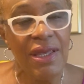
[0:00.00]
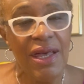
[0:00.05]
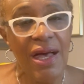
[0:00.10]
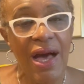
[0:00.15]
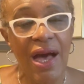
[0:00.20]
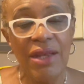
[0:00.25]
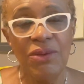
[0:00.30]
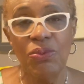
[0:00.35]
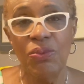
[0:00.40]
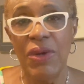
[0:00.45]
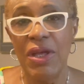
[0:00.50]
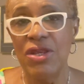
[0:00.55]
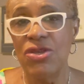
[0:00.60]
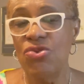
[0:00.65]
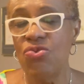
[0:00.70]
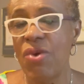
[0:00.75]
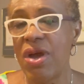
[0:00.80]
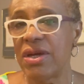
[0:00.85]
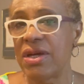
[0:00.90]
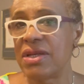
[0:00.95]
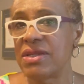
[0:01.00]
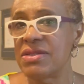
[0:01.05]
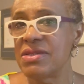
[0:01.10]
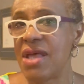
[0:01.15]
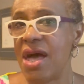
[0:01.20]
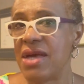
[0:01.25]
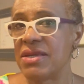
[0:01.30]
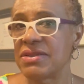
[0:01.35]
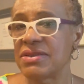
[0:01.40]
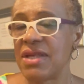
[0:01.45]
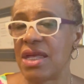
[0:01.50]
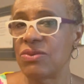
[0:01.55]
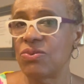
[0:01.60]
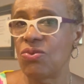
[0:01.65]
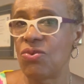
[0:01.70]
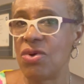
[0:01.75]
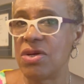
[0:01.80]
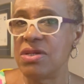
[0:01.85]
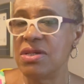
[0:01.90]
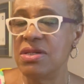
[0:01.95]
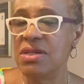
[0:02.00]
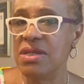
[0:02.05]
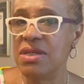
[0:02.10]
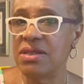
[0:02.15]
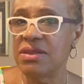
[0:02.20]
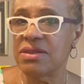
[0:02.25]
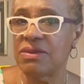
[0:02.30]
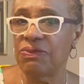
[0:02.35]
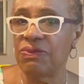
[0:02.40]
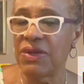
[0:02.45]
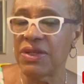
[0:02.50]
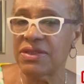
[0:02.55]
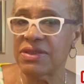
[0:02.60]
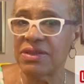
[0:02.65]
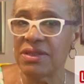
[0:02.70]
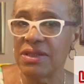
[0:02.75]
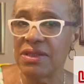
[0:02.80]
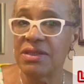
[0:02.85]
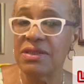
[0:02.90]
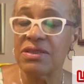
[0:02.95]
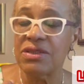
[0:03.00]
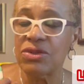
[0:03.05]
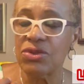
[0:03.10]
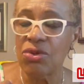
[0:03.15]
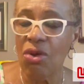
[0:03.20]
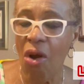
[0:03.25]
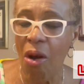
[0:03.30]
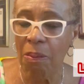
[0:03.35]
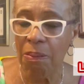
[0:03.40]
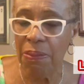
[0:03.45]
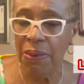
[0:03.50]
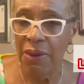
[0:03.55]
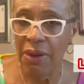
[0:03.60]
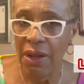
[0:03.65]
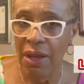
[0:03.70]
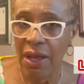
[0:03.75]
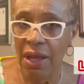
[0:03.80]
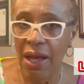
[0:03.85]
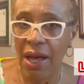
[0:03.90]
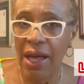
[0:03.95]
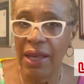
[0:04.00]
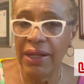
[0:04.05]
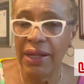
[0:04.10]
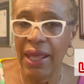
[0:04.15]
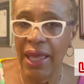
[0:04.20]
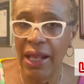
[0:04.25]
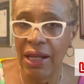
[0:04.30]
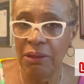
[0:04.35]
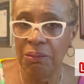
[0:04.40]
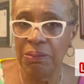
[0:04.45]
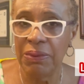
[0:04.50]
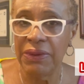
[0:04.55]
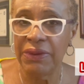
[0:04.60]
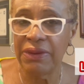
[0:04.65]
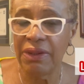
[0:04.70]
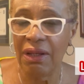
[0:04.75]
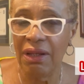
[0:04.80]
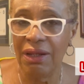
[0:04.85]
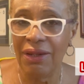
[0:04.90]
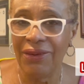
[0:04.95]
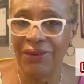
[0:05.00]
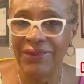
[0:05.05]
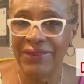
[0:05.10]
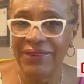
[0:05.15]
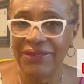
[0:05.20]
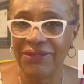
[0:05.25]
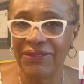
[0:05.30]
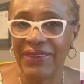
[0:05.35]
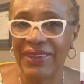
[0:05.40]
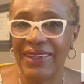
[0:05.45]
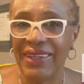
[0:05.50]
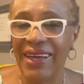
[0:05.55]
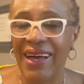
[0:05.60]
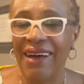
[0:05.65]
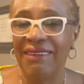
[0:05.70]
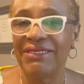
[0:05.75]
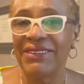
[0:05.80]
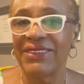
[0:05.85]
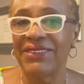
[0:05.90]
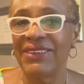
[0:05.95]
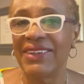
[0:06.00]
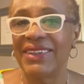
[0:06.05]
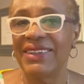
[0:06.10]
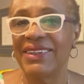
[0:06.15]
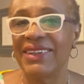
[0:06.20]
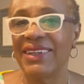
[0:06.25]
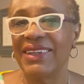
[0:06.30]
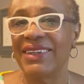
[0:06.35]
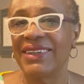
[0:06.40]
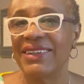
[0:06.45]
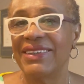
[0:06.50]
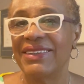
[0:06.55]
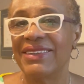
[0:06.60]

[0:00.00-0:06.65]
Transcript: And when you recognize that one needs fixing, stop and help it along the way. Have a great day.